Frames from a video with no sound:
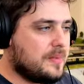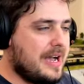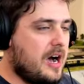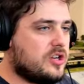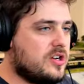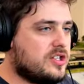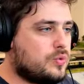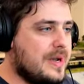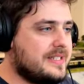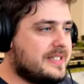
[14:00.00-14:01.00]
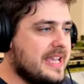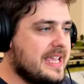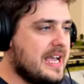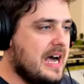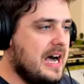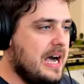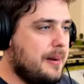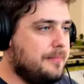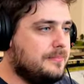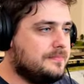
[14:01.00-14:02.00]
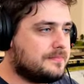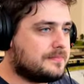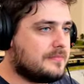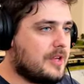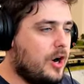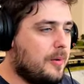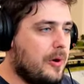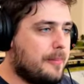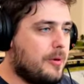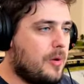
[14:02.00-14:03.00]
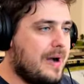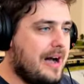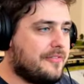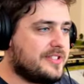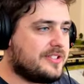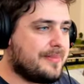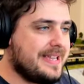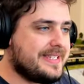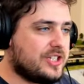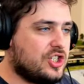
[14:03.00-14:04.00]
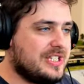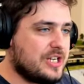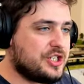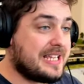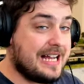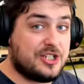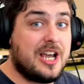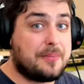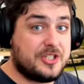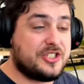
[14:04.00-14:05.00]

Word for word: about 120. Um, oh, oh, wow, this is amazing. She's actually catching up to